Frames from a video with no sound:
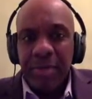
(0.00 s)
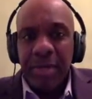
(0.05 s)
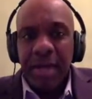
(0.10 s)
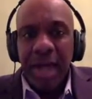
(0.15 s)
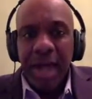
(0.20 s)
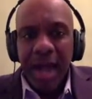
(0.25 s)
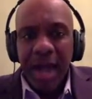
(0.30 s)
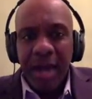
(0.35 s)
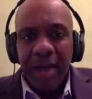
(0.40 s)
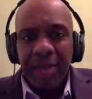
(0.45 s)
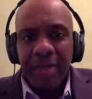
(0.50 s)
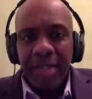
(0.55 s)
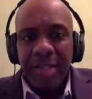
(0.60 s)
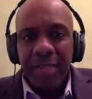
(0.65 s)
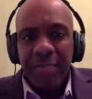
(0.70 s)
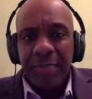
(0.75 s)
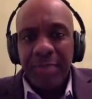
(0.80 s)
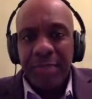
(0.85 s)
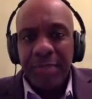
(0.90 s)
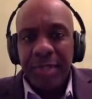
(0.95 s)
but ours
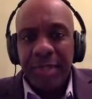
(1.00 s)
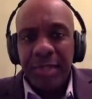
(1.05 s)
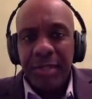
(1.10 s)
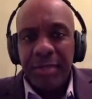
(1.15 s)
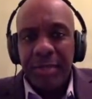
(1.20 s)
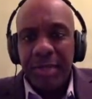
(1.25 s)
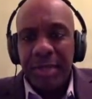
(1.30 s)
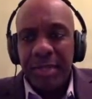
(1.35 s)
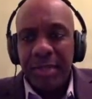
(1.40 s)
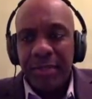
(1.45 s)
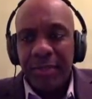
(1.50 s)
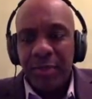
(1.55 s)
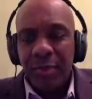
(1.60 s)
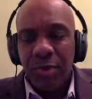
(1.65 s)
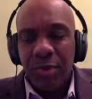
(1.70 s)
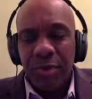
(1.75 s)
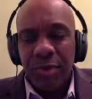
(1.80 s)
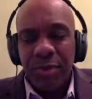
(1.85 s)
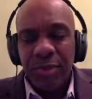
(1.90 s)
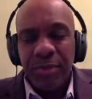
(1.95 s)
in particular, because of
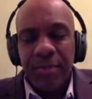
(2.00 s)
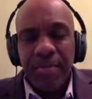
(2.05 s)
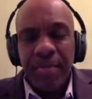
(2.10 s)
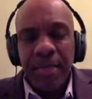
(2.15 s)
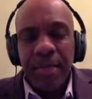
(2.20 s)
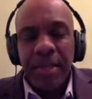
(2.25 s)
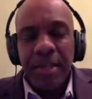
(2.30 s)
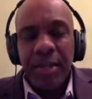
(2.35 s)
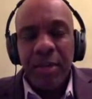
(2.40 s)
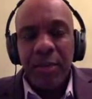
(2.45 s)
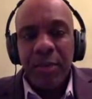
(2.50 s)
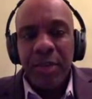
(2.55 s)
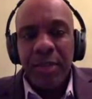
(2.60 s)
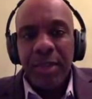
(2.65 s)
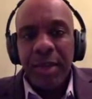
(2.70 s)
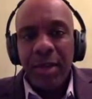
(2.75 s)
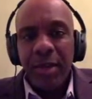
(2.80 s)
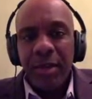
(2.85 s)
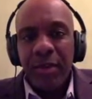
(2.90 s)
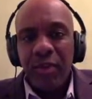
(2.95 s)
course, we are
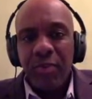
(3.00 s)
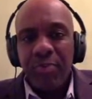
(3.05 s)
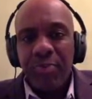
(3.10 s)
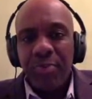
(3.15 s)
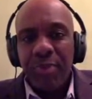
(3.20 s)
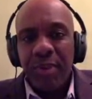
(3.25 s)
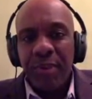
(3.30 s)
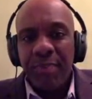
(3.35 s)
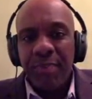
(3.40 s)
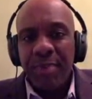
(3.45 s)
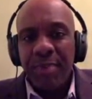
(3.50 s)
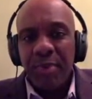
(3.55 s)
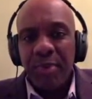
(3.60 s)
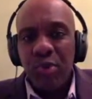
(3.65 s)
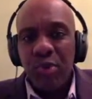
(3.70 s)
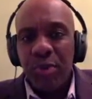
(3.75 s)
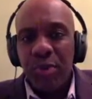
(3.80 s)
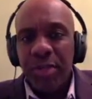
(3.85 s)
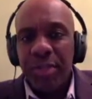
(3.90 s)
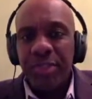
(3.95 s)
the only group of people
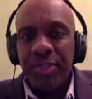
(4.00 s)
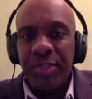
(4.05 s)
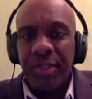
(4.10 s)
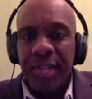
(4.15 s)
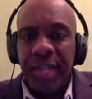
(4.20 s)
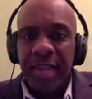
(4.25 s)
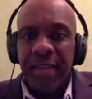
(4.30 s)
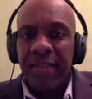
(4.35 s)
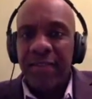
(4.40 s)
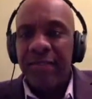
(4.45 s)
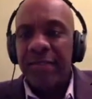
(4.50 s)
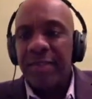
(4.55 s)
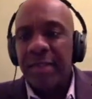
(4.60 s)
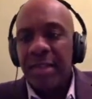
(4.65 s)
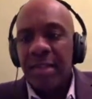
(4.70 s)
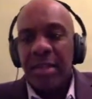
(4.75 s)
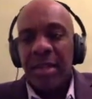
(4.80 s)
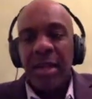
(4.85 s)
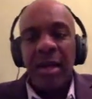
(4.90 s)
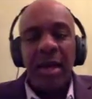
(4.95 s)
who were enslaved
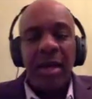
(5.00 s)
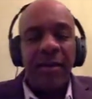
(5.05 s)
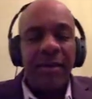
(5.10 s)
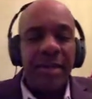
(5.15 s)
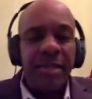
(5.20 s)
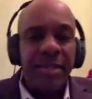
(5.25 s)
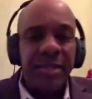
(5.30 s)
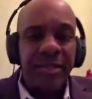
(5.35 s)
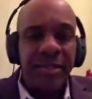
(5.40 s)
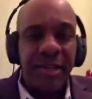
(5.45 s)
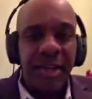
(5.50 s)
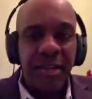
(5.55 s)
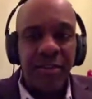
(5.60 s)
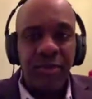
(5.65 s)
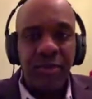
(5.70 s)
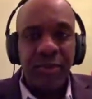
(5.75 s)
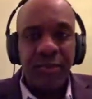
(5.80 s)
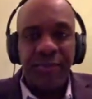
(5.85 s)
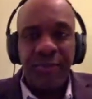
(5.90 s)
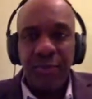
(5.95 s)
in this
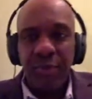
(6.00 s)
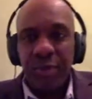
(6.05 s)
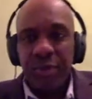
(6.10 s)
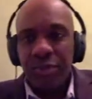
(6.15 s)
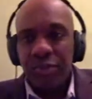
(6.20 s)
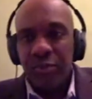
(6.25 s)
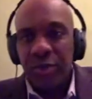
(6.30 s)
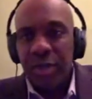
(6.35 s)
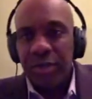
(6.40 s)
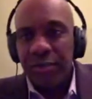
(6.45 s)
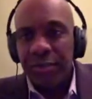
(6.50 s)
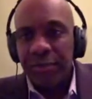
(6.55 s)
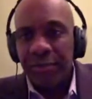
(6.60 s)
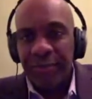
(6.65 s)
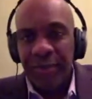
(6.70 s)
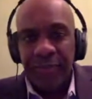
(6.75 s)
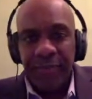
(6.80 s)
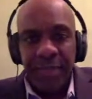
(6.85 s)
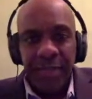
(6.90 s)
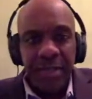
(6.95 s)
country for
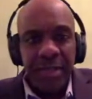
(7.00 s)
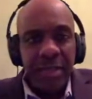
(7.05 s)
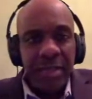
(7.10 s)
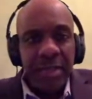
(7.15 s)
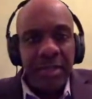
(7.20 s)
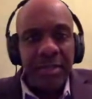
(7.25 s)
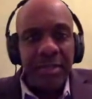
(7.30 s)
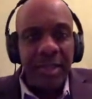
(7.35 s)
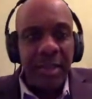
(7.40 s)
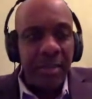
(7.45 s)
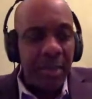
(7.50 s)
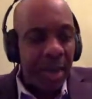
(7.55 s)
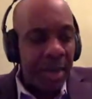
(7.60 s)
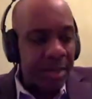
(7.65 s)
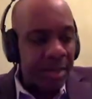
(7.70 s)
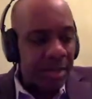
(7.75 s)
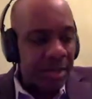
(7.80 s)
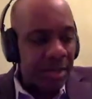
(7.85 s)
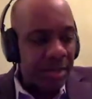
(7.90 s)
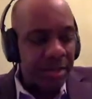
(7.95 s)
250 some
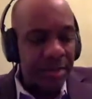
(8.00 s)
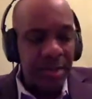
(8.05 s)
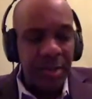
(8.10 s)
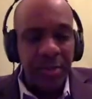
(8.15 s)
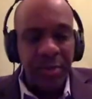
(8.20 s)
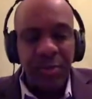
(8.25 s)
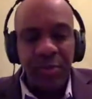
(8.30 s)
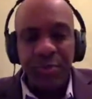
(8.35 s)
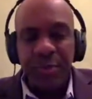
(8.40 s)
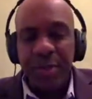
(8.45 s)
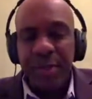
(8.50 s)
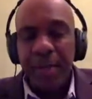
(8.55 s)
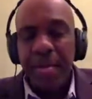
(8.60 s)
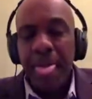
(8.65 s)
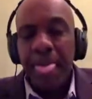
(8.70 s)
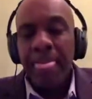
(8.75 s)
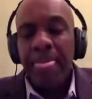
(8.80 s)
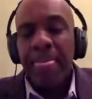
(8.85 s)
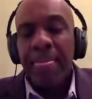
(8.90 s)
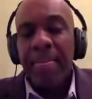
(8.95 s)
odd years, so to speak.
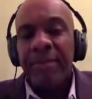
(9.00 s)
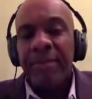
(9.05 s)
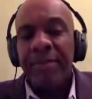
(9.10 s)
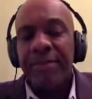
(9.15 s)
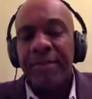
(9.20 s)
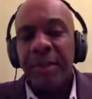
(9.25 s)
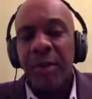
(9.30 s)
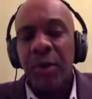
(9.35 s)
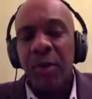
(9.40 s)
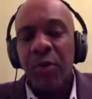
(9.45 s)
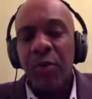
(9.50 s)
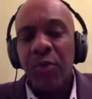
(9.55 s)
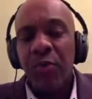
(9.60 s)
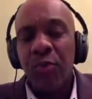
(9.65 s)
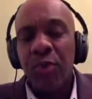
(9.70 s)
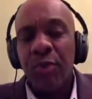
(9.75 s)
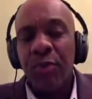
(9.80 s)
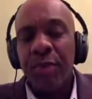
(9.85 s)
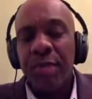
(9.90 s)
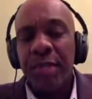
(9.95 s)
So
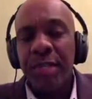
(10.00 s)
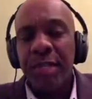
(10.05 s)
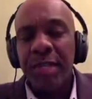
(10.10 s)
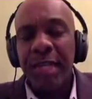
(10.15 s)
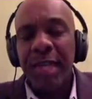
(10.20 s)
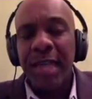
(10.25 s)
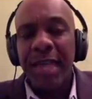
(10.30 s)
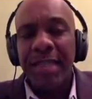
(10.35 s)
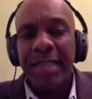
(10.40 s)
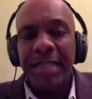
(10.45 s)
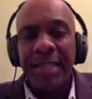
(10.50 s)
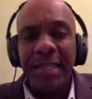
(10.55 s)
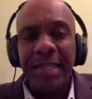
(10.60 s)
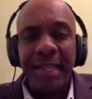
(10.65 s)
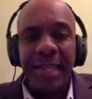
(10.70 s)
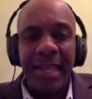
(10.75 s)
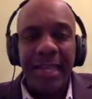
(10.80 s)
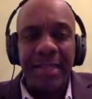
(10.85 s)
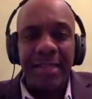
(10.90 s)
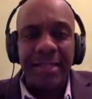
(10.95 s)
when we look at the
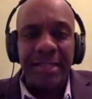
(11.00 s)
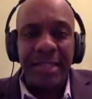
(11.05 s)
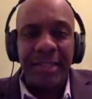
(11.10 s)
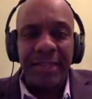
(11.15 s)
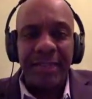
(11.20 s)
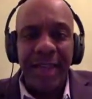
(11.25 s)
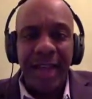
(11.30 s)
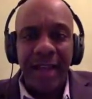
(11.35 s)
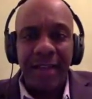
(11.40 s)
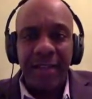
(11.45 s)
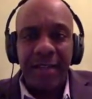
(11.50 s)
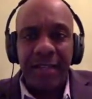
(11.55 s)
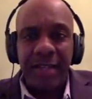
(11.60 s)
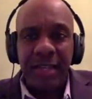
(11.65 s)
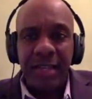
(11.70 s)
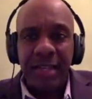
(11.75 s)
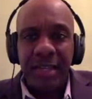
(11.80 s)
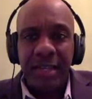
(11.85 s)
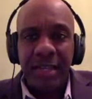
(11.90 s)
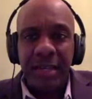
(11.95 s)
legacy of Dr.
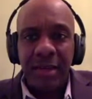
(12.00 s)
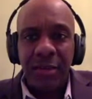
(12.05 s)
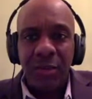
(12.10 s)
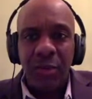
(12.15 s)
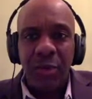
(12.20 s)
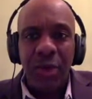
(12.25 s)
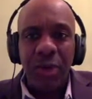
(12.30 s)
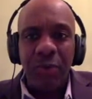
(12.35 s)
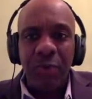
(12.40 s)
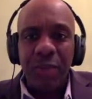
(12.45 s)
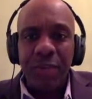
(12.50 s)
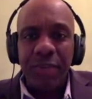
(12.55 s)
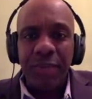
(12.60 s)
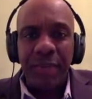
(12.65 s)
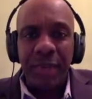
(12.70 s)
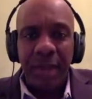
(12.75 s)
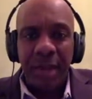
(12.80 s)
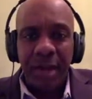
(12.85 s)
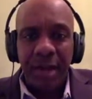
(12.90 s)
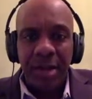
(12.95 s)
King, what
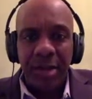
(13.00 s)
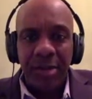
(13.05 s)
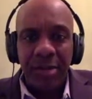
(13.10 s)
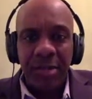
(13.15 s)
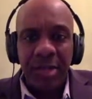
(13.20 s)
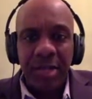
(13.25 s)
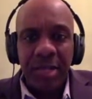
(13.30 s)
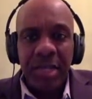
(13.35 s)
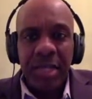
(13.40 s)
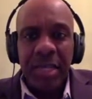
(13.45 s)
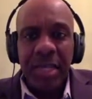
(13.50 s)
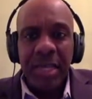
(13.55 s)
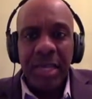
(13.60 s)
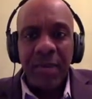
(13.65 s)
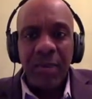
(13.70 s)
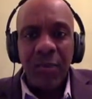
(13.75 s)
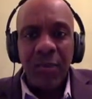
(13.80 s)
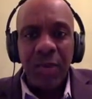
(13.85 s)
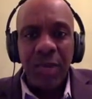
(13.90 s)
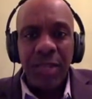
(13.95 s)
we've learned
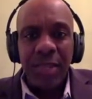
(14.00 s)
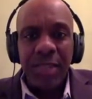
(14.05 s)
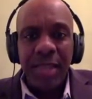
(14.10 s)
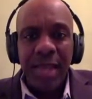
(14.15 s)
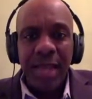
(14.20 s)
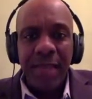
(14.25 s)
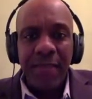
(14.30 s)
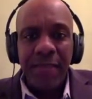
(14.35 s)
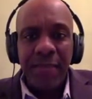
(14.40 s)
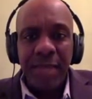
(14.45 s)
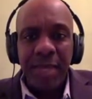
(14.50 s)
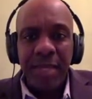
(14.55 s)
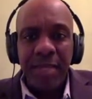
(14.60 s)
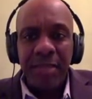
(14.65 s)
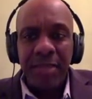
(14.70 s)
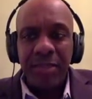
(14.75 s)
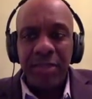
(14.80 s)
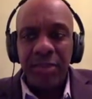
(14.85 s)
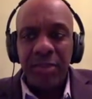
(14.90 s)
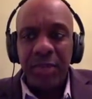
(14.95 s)
and what that
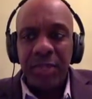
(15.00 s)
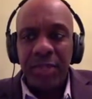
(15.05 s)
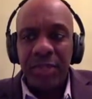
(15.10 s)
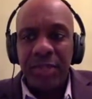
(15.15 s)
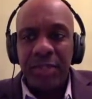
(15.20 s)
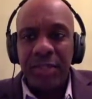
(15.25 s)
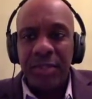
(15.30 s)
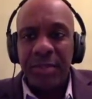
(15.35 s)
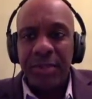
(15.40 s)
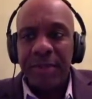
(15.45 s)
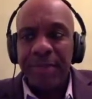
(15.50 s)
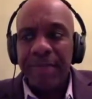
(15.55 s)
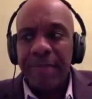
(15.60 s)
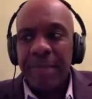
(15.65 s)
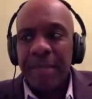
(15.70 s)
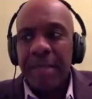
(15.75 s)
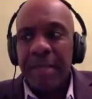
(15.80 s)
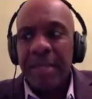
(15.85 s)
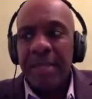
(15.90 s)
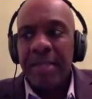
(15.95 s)
means to us, Jimmy,
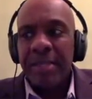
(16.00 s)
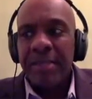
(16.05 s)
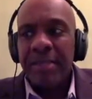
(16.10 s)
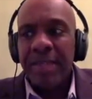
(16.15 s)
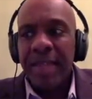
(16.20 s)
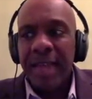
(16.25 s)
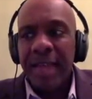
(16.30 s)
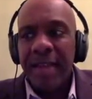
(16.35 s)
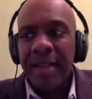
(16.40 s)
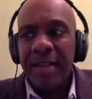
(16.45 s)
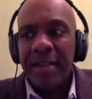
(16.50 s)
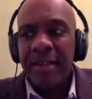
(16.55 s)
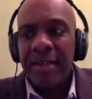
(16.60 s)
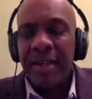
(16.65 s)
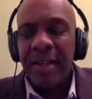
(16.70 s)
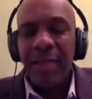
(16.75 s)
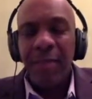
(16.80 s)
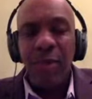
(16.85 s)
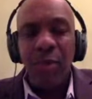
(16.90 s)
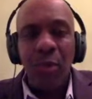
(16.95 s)
is that
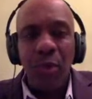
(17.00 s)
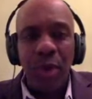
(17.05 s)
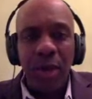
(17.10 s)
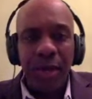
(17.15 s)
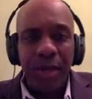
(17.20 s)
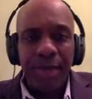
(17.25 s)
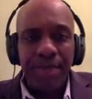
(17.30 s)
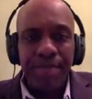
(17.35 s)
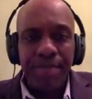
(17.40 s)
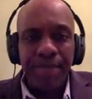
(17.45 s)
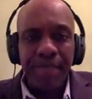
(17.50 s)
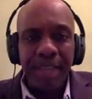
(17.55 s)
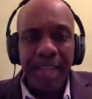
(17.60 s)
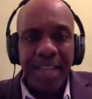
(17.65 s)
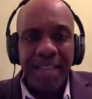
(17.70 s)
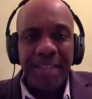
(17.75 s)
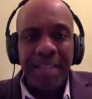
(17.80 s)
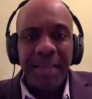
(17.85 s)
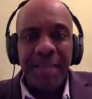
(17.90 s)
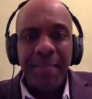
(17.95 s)
number one,
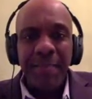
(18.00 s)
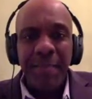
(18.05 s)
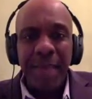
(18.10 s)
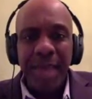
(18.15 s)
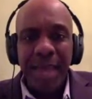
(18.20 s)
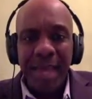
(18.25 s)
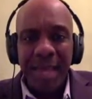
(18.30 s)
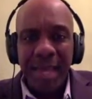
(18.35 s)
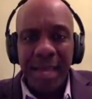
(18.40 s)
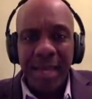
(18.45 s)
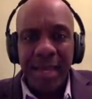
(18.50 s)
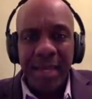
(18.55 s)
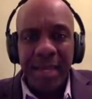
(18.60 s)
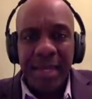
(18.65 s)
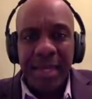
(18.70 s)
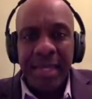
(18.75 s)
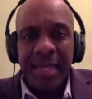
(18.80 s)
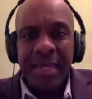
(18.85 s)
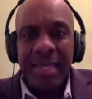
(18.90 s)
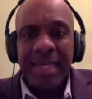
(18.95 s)
as a man,
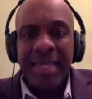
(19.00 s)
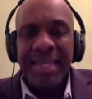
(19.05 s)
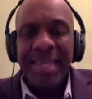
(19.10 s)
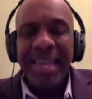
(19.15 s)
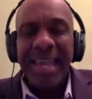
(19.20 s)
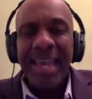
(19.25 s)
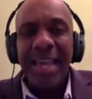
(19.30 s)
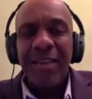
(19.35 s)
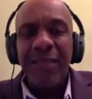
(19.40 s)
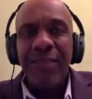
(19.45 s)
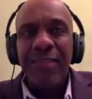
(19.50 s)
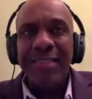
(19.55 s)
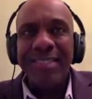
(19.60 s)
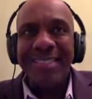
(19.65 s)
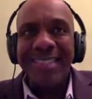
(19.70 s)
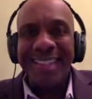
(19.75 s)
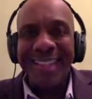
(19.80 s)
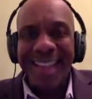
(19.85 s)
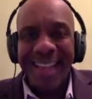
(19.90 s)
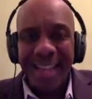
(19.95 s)
he gave
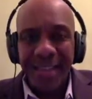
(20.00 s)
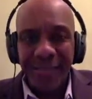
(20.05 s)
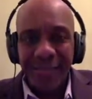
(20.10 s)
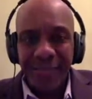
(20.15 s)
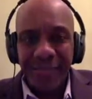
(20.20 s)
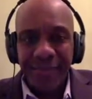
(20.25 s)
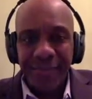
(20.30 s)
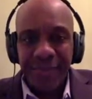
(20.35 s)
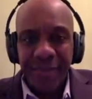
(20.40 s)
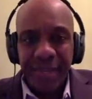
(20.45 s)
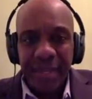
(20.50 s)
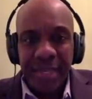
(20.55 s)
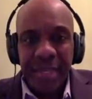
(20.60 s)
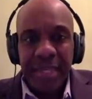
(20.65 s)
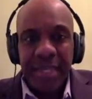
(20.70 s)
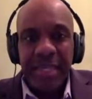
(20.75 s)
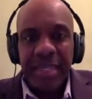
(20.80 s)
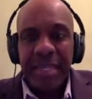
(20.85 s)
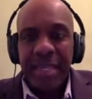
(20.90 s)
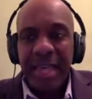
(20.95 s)
his life,
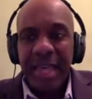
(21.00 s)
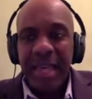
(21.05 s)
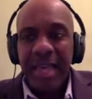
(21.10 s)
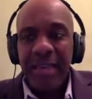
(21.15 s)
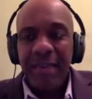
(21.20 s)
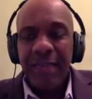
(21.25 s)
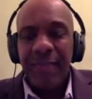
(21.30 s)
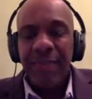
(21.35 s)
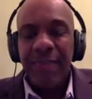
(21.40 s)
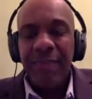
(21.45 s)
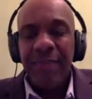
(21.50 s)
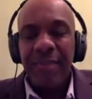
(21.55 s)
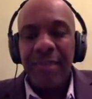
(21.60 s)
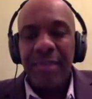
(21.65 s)
he gave